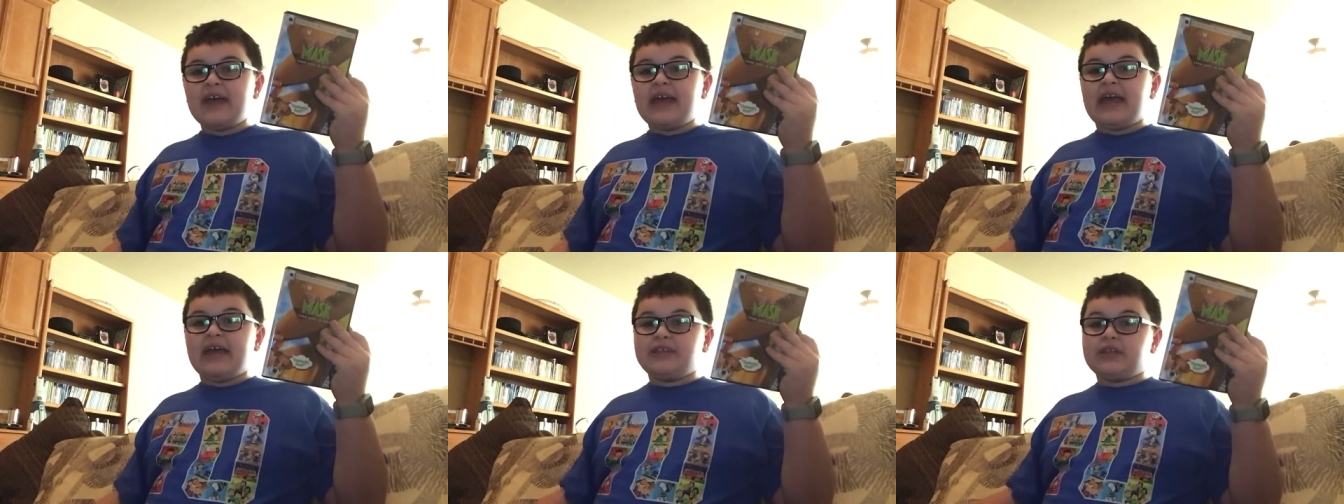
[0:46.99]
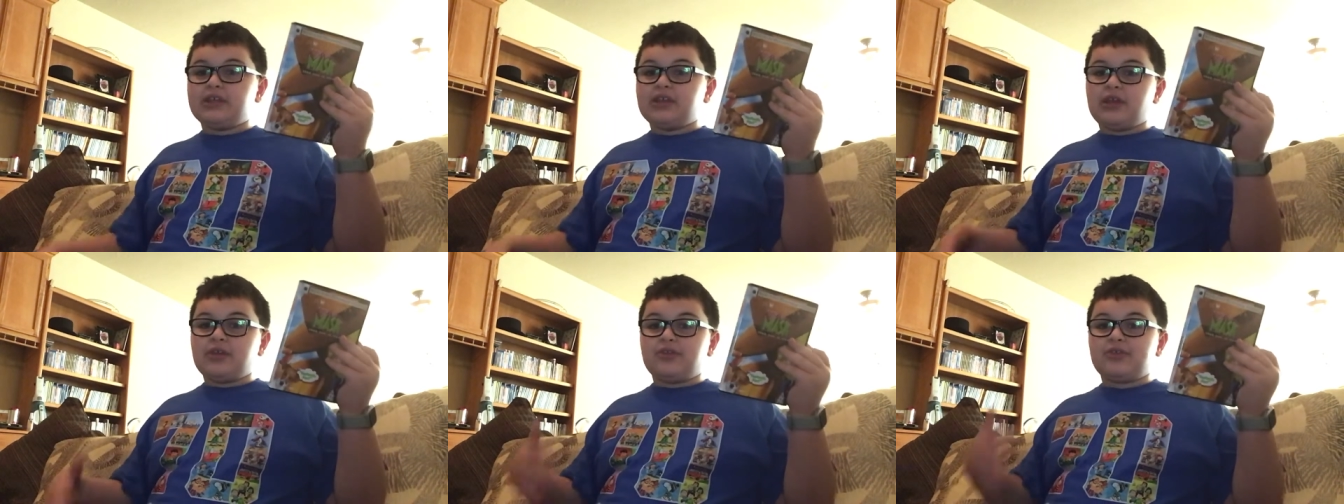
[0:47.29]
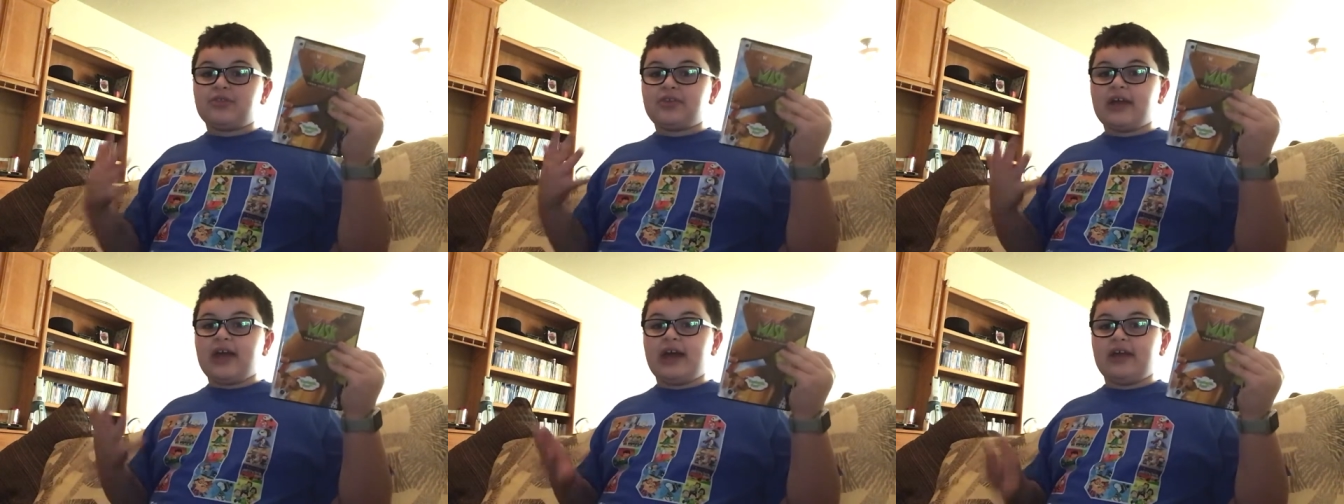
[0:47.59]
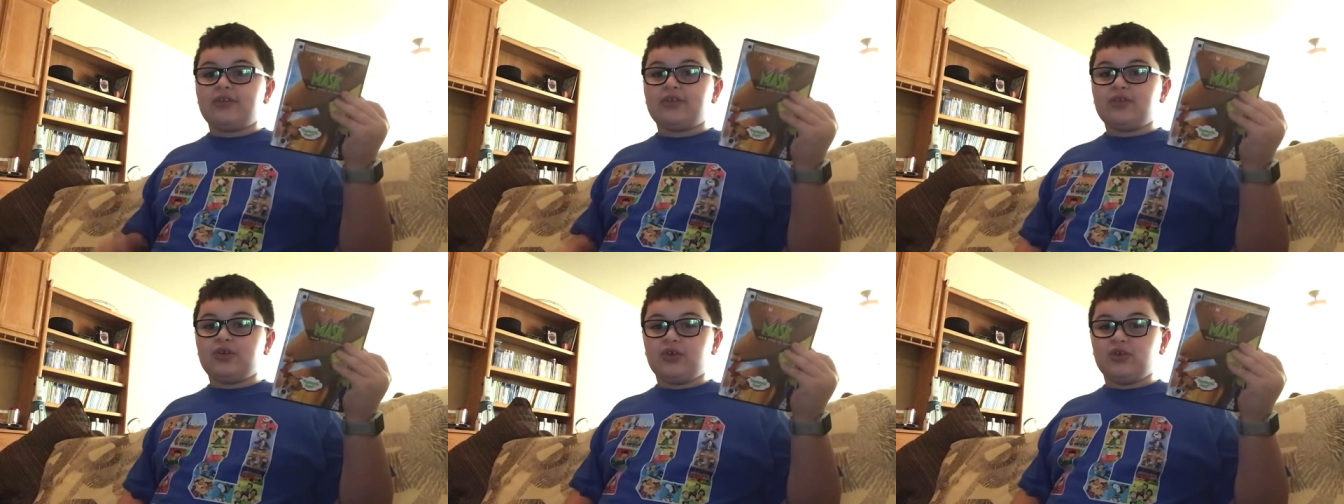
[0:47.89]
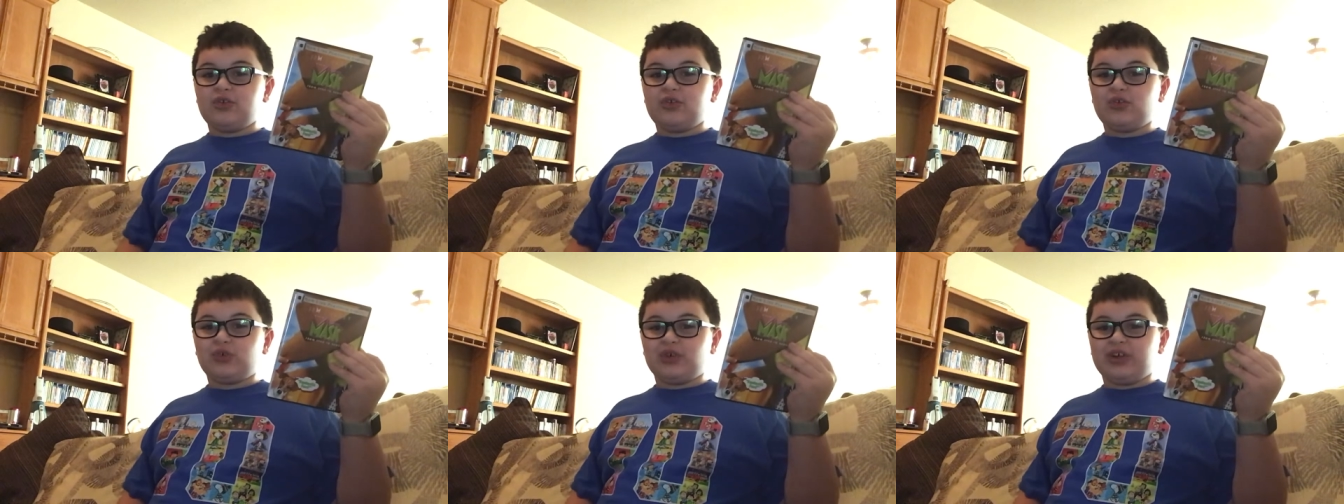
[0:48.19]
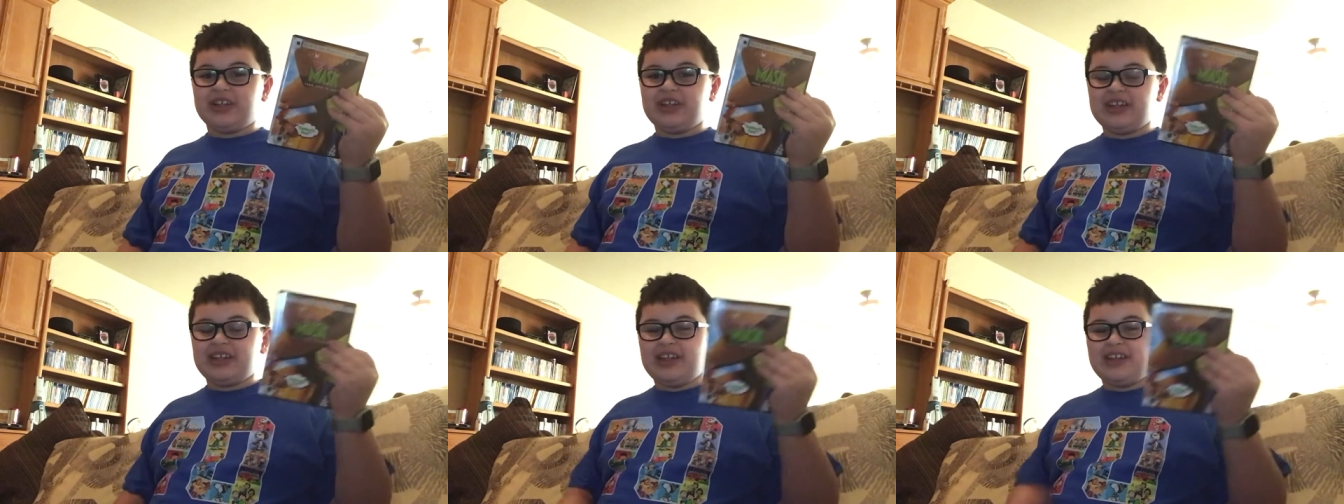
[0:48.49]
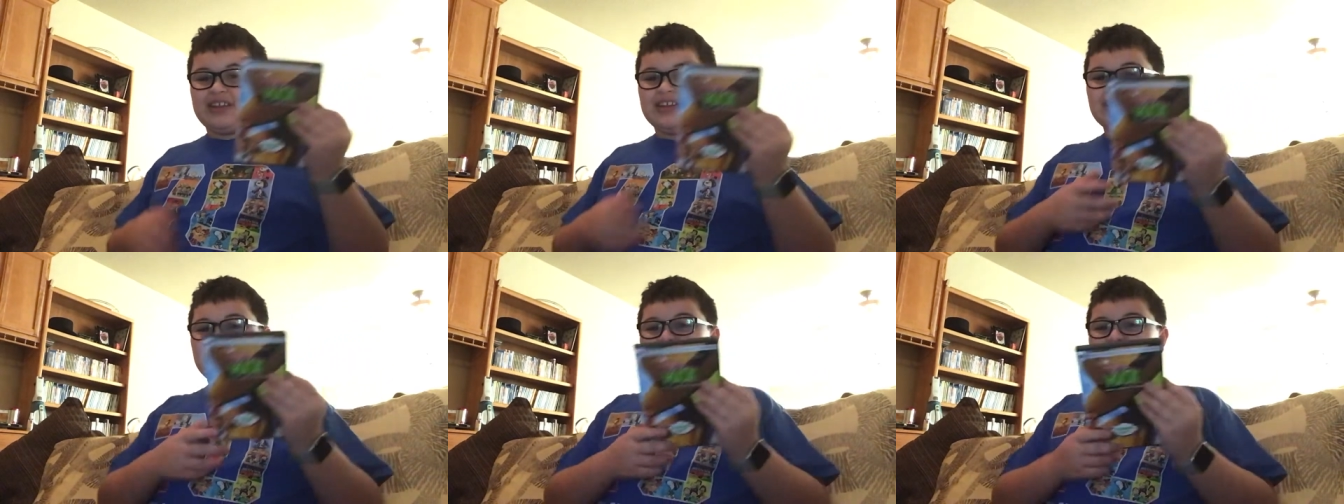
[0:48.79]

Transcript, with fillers: and then his head turns green and then